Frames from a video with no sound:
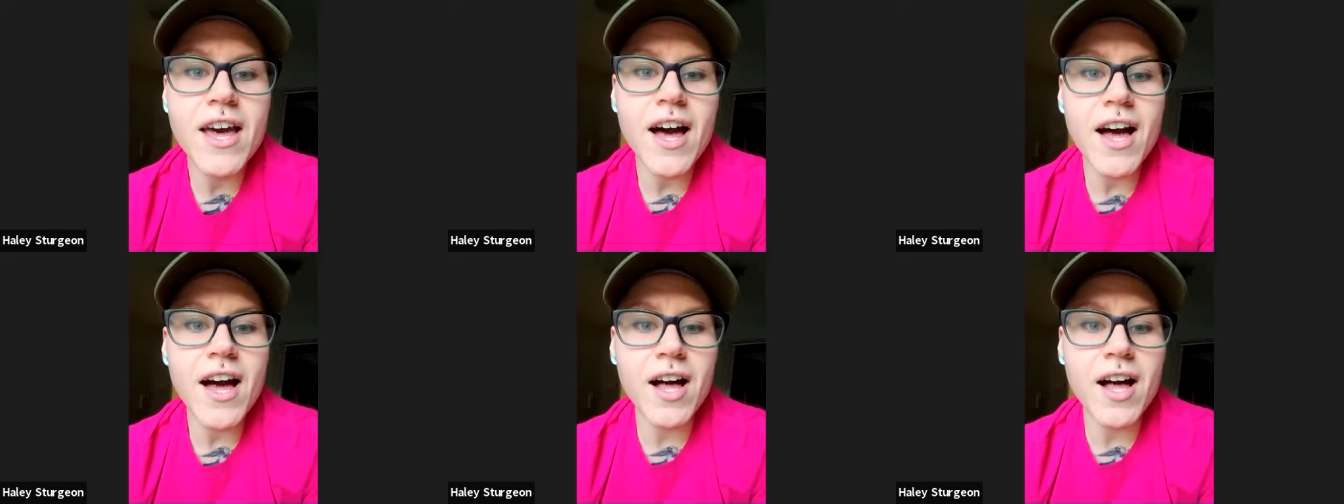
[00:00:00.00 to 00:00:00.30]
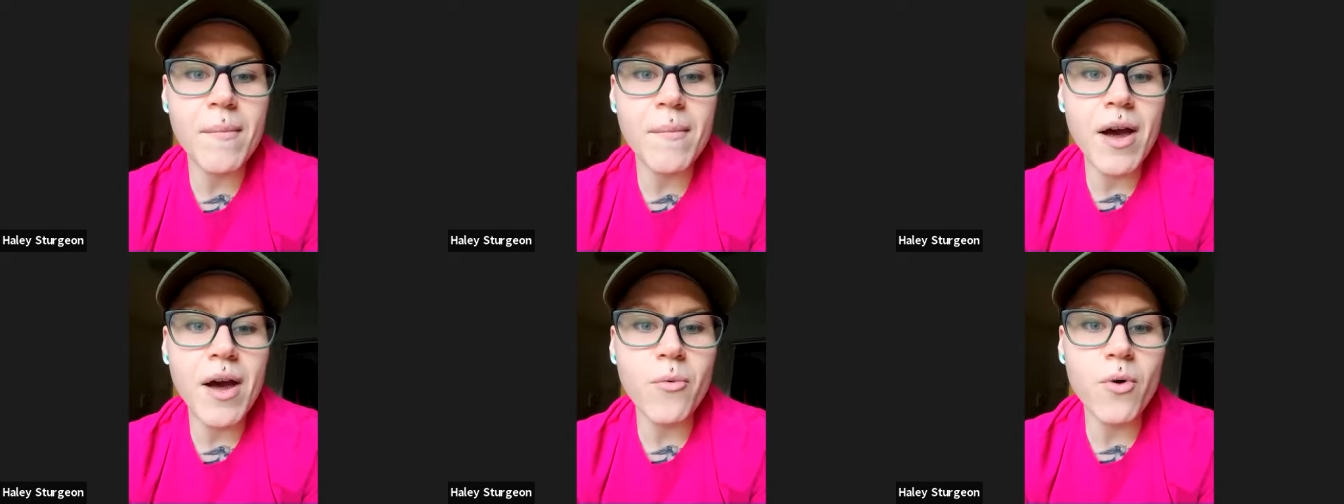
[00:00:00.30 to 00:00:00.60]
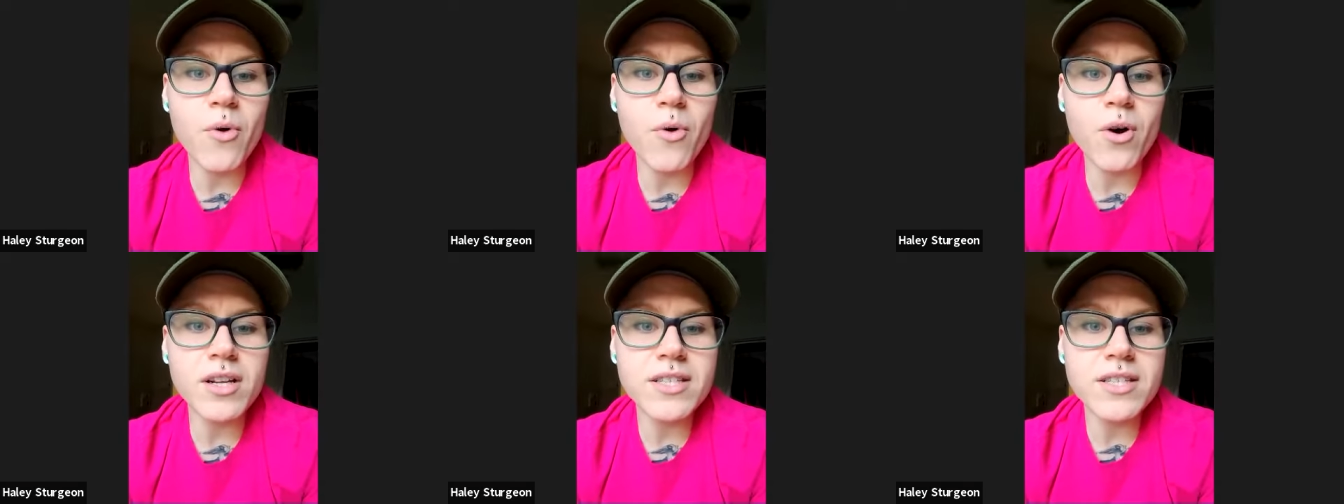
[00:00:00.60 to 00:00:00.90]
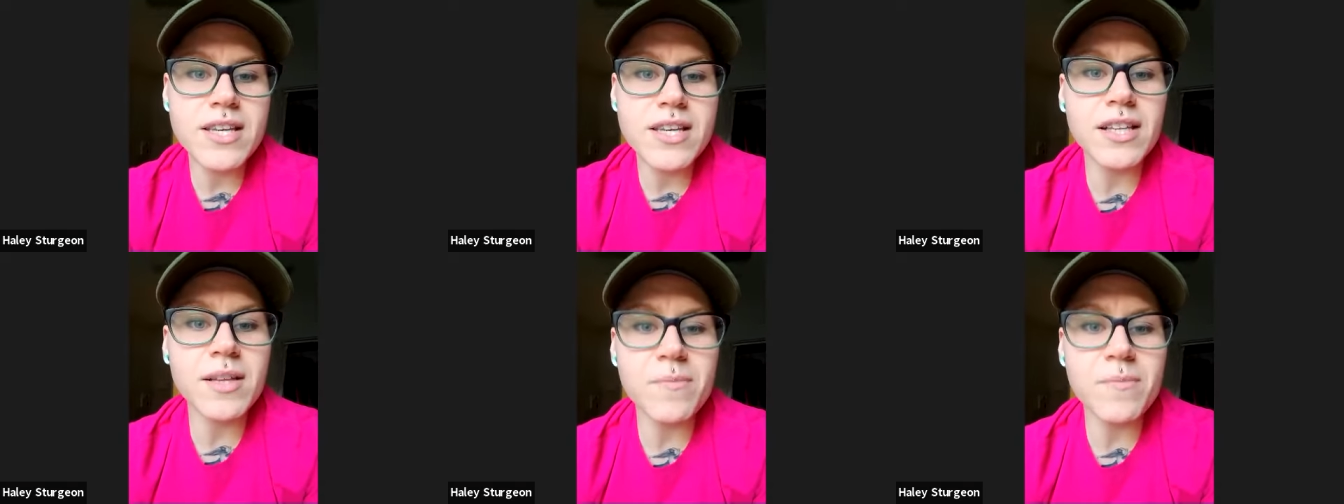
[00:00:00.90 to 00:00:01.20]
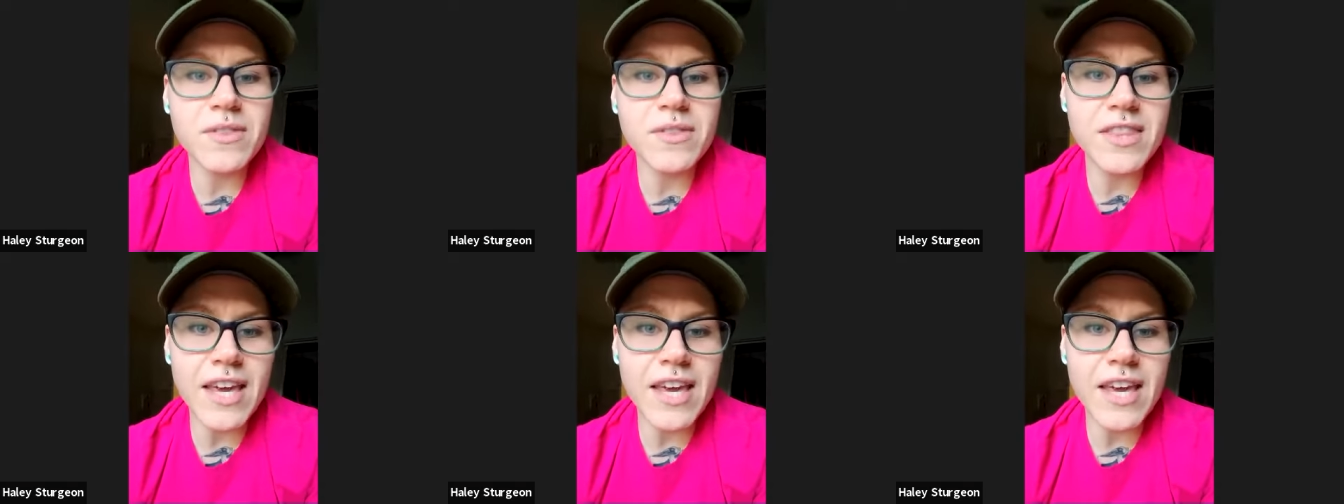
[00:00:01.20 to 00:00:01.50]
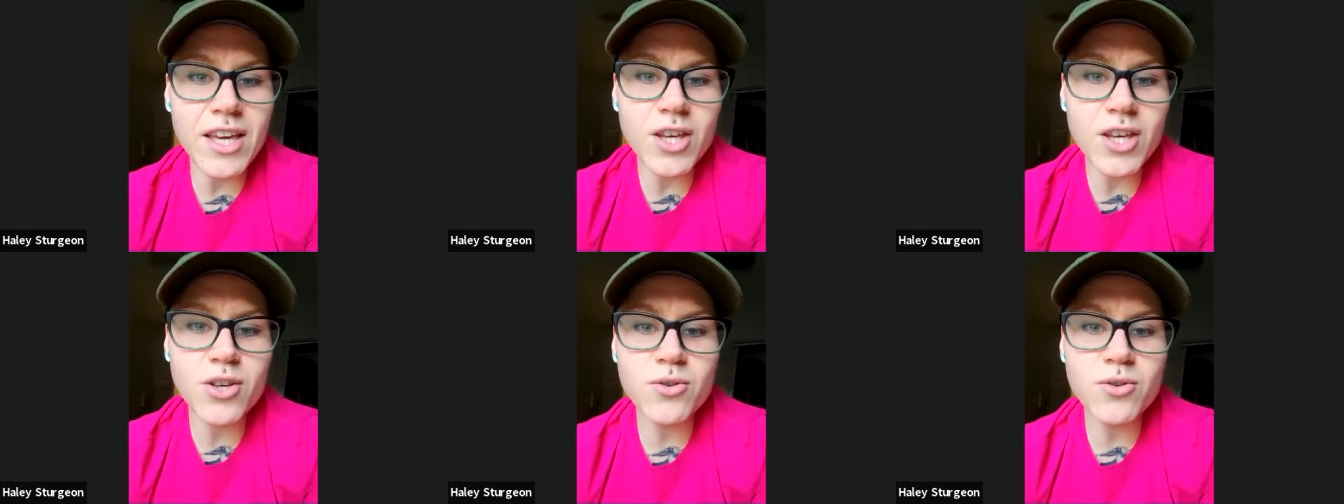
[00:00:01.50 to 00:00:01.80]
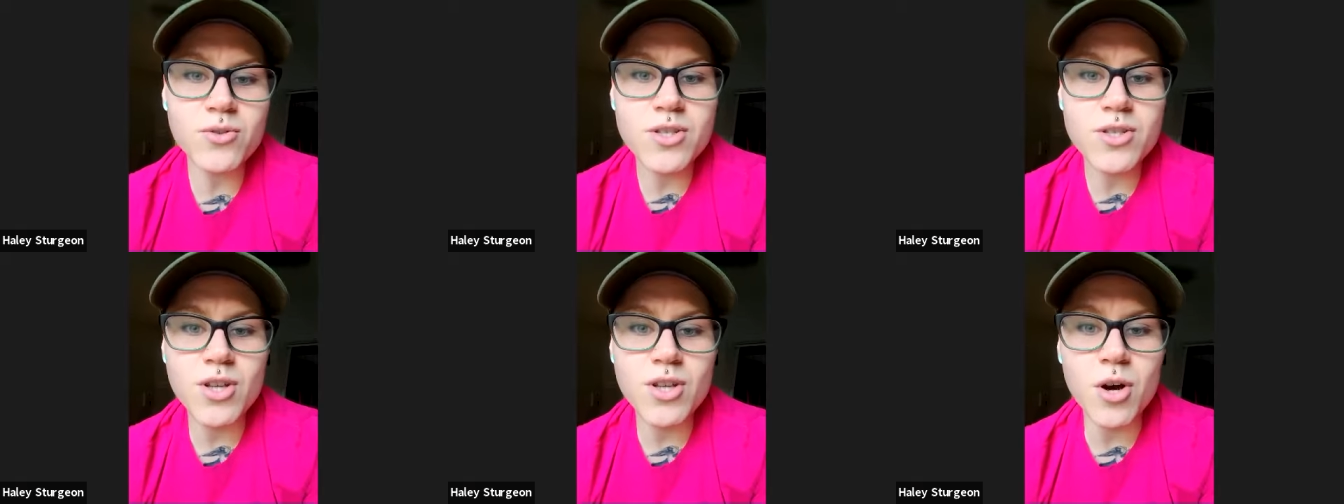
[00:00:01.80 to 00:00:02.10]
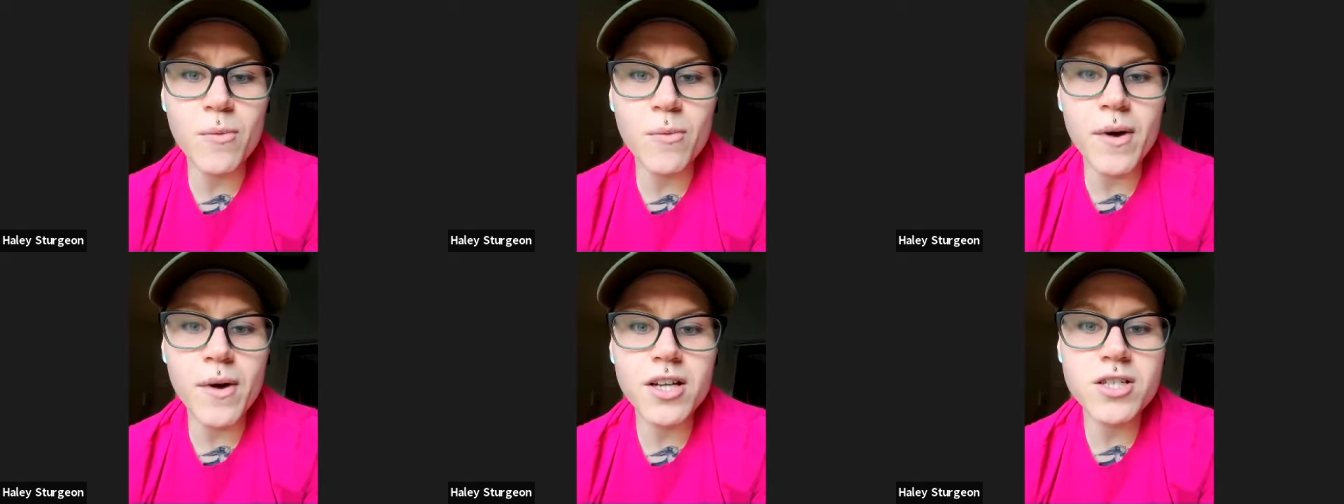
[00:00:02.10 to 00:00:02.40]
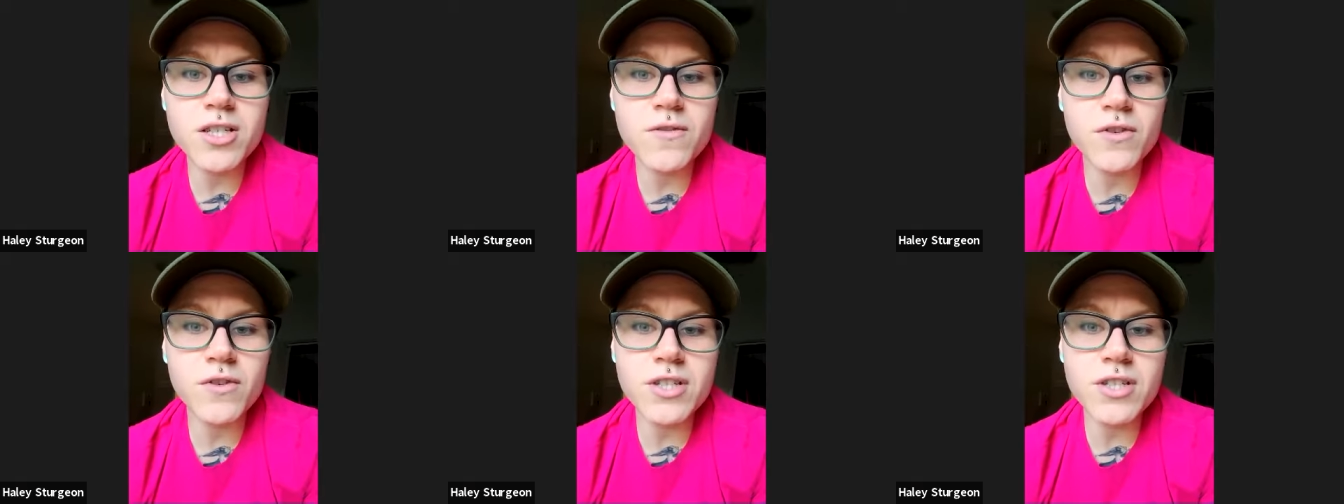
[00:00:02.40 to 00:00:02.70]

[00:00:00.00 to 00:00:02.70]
Um, I want to tell him thank you so much